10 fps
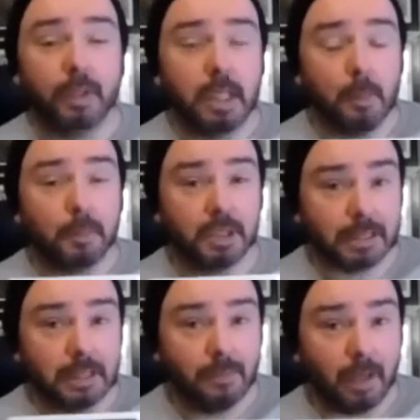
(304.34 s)
Team Up
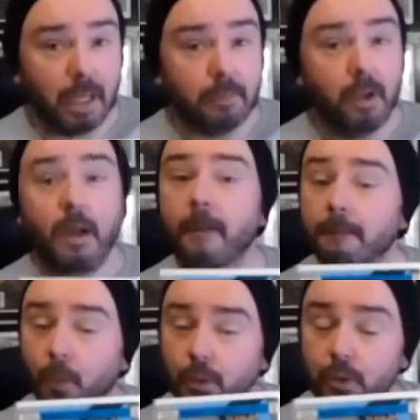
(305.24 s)
65,
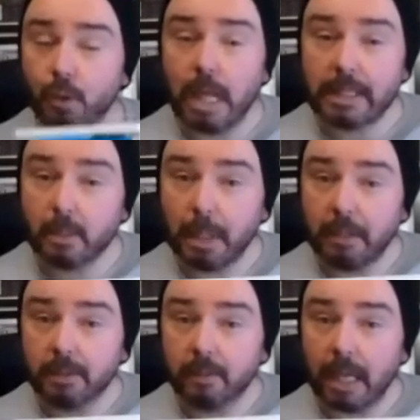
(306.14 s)
first US
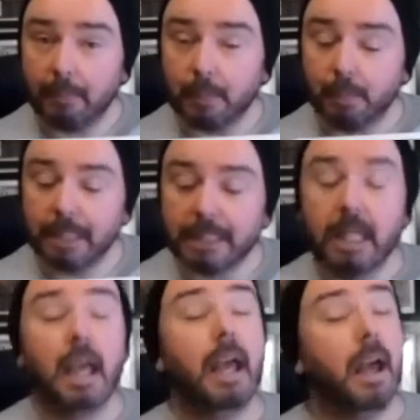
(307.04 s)
appearance of Captain Britain,
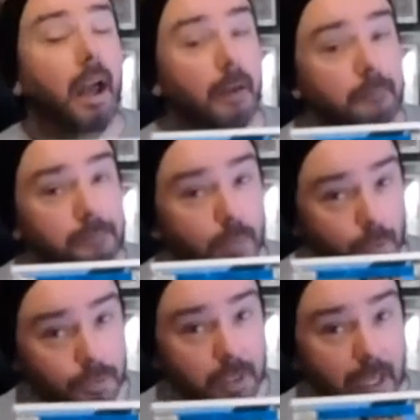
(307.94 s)
and
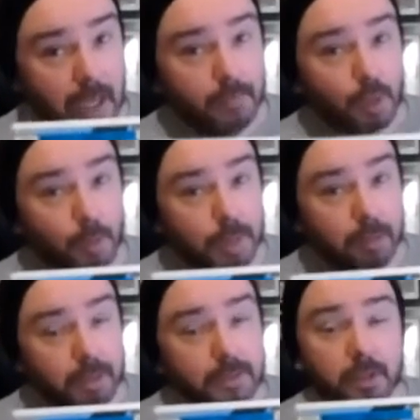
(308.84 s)
first ever
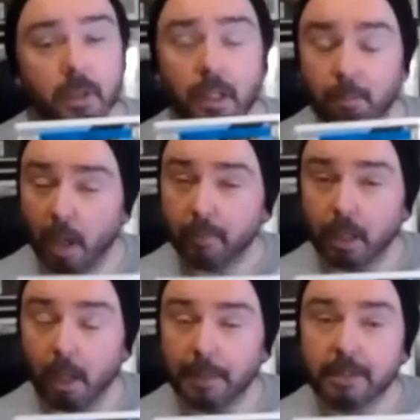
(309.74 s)
appearance in Marvel
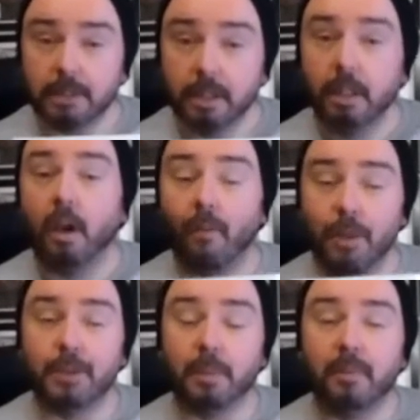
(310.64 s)
Comics of the
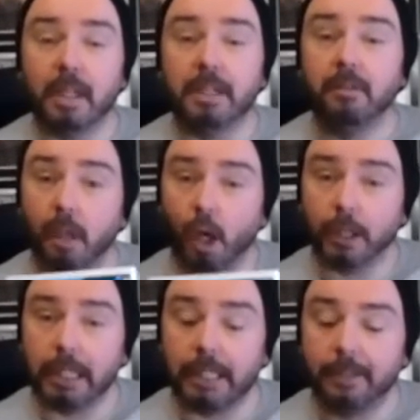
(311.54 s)
supervillain
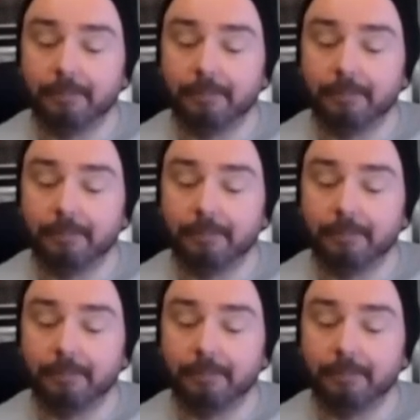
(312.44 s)
Arcade.